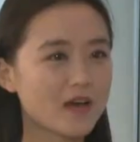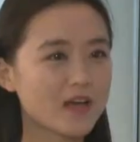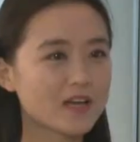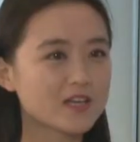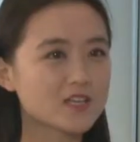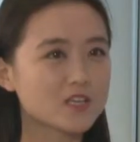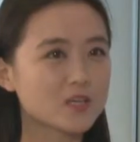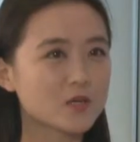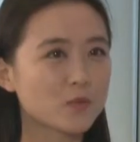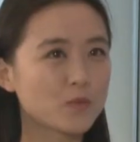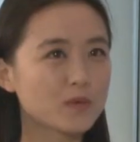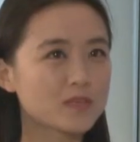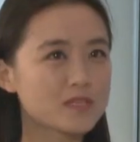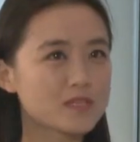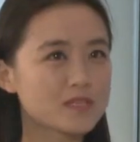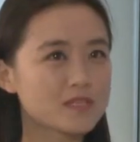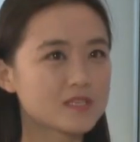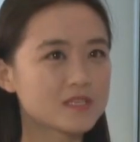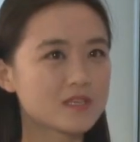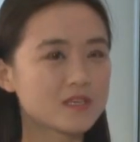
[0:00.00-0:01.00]
actually, we
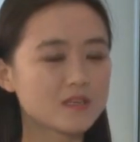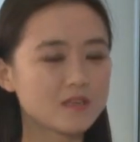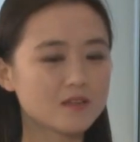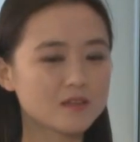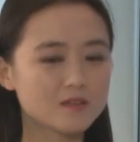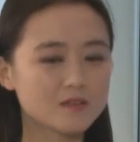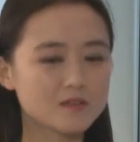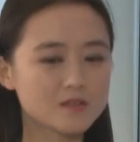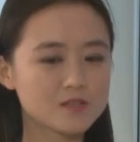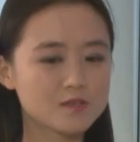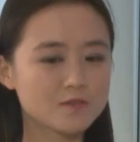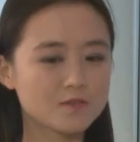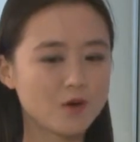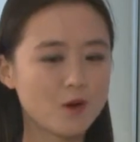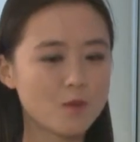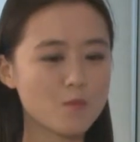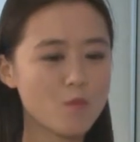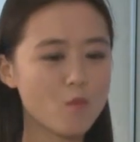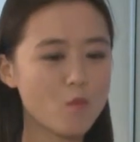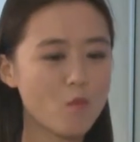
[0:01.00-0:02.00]
see this
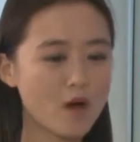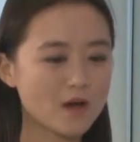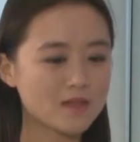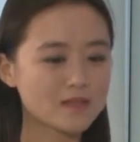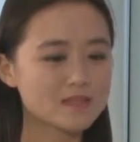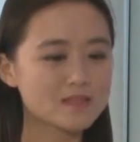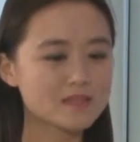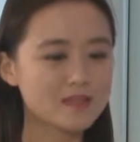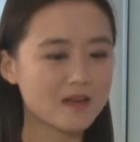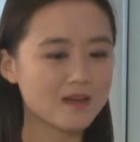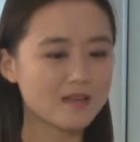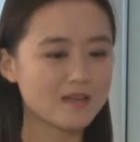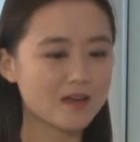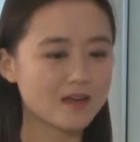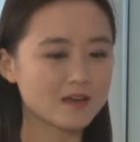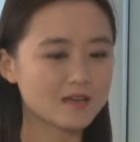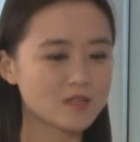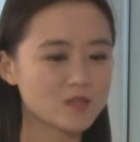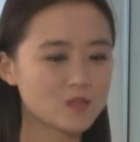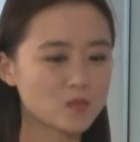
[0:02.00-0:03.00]
from one side,
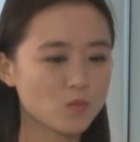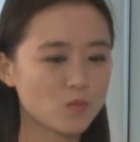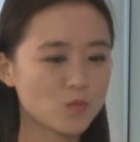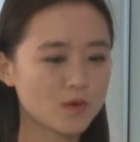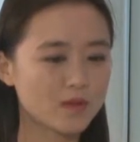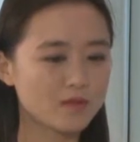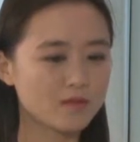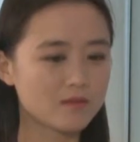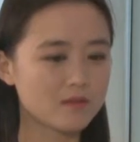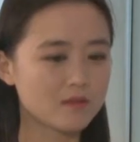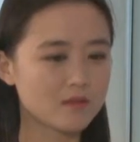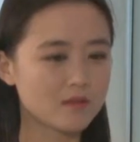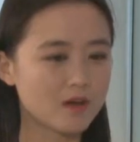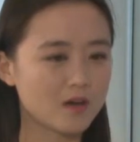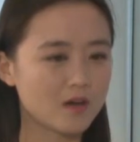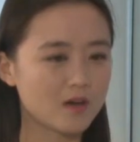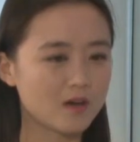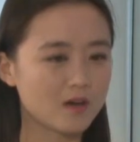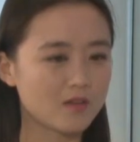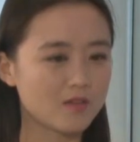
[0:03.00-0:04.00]
that is when
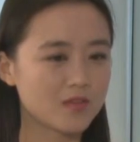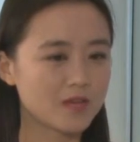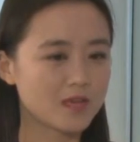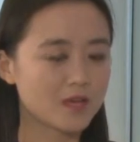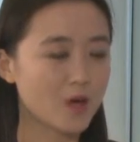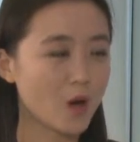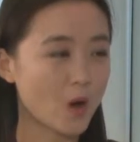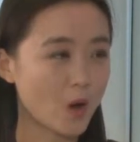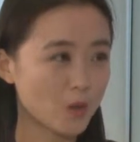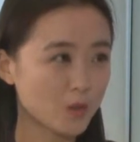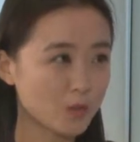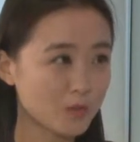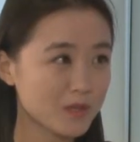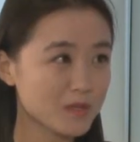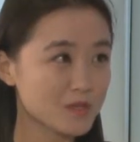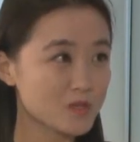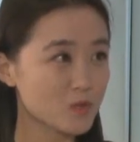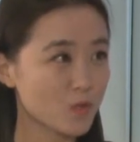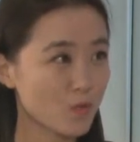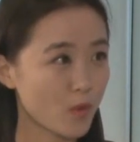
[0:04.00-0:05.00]
the economy
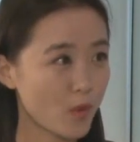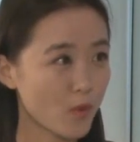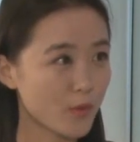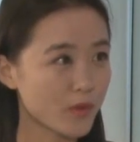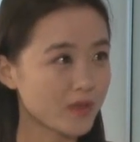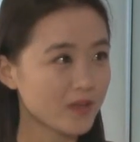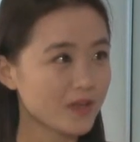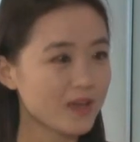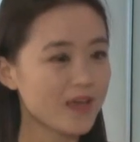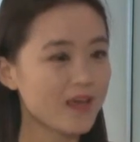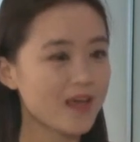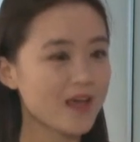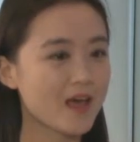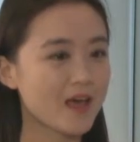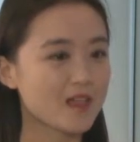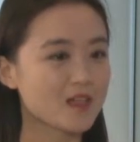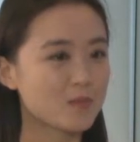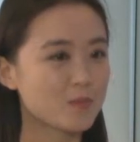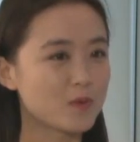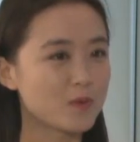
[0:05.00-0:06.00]
is growing
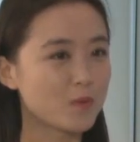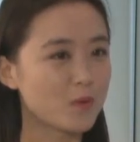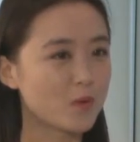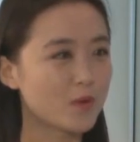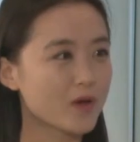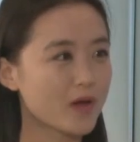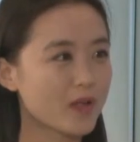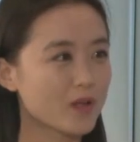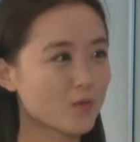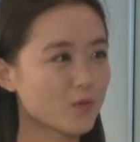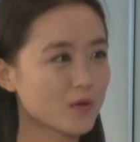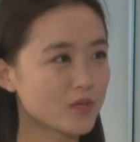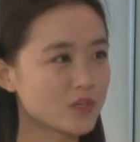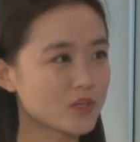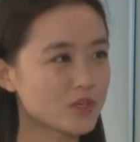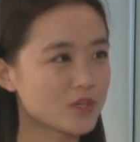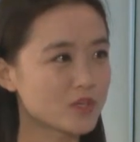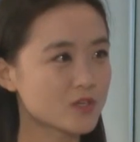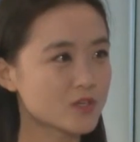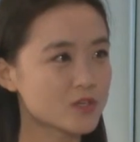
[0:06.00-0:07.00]
and the people get
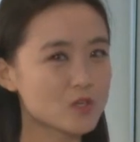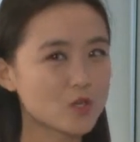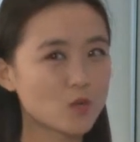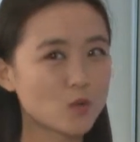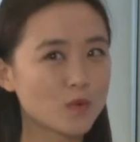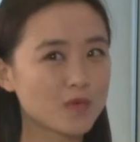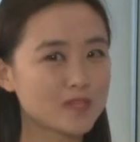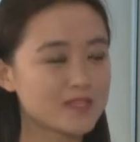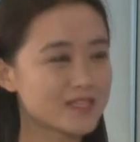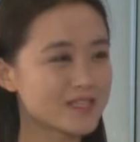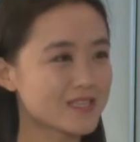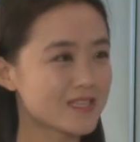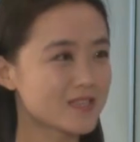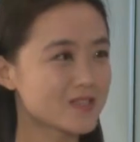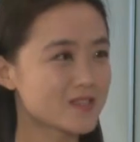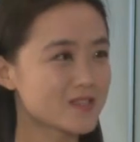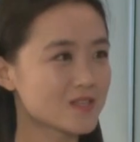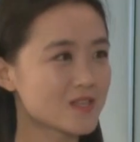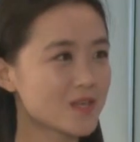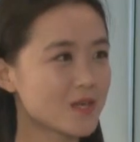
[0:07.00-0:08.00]
richer. So we see
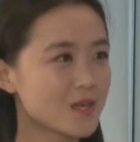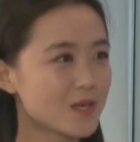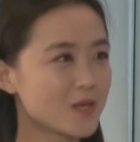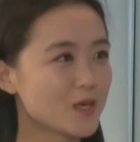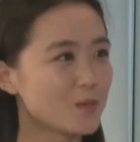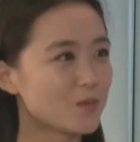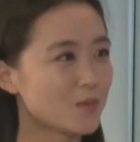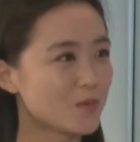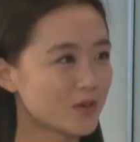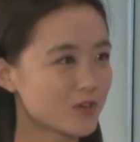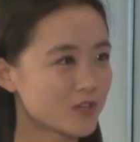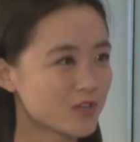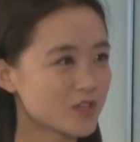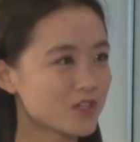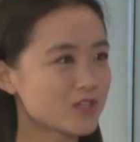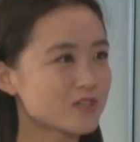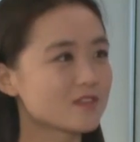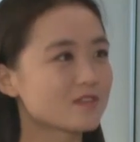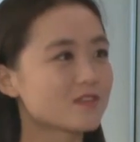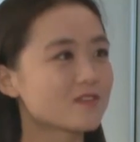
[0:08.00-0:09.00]
this
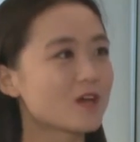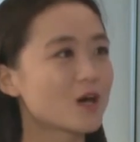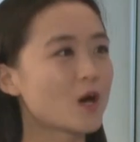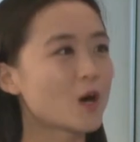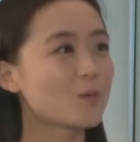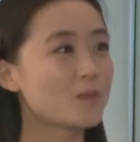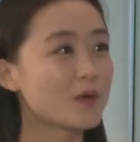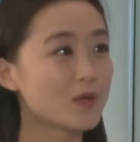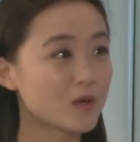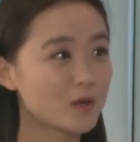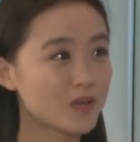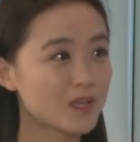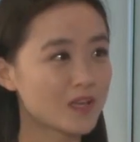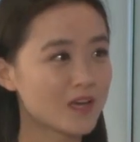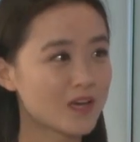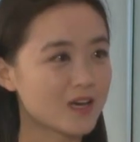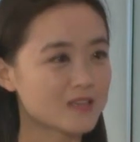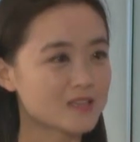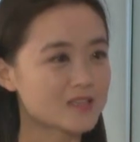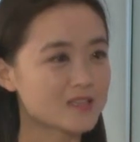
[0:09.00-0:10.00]
emerging middle
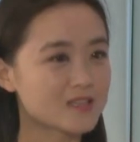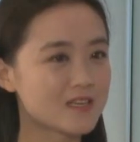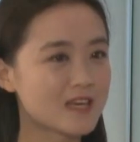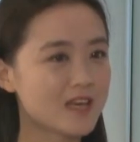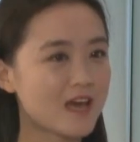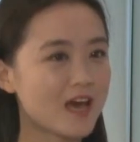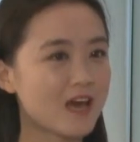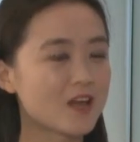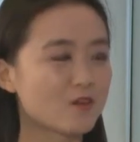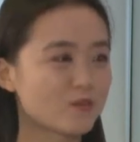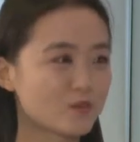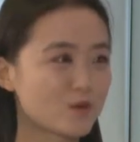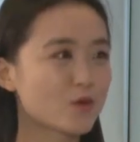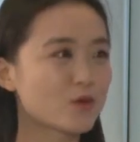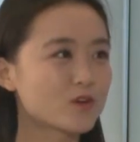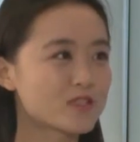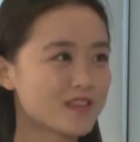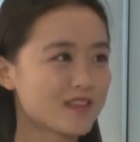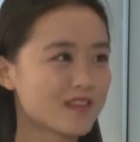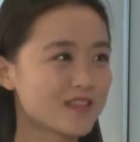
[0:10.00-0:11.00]
class. And of
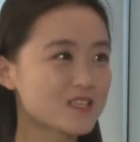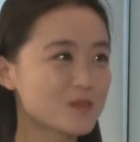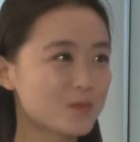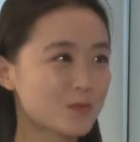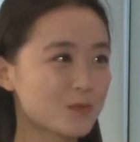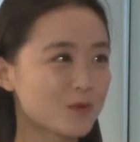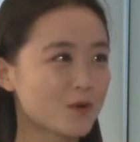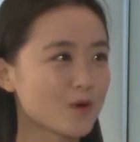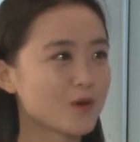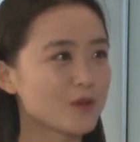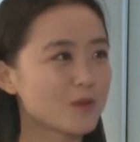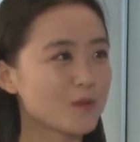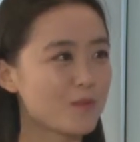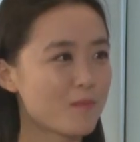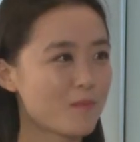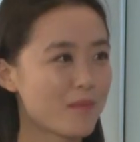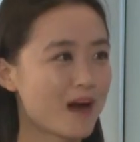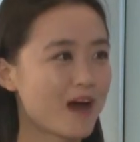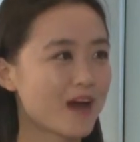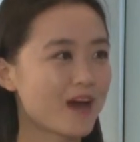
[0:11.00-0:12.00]
course, these people are going to
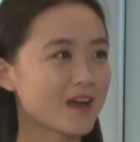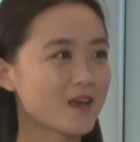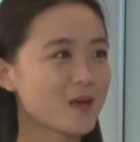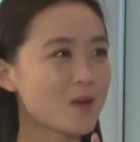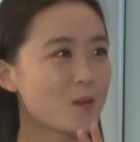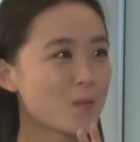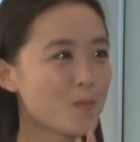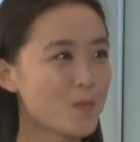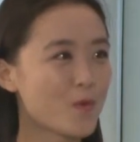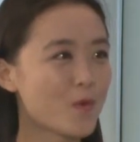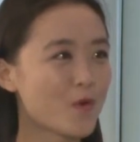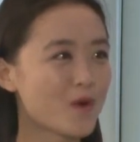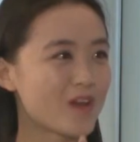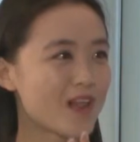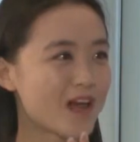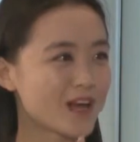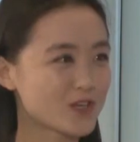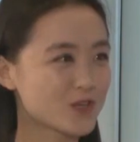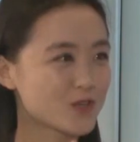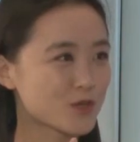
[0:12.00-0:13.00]
buy more
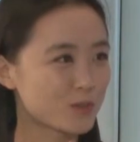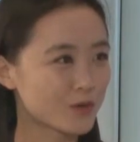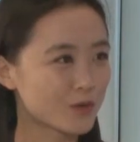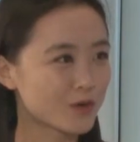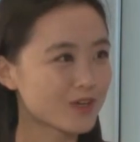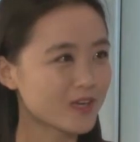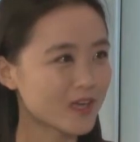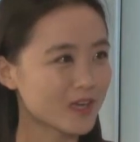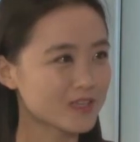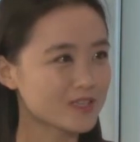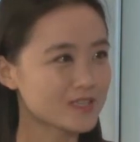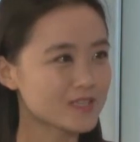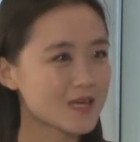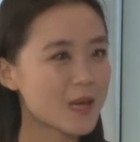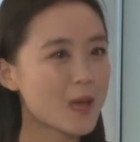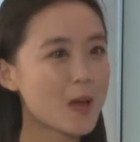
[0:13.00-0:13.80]
luxury products.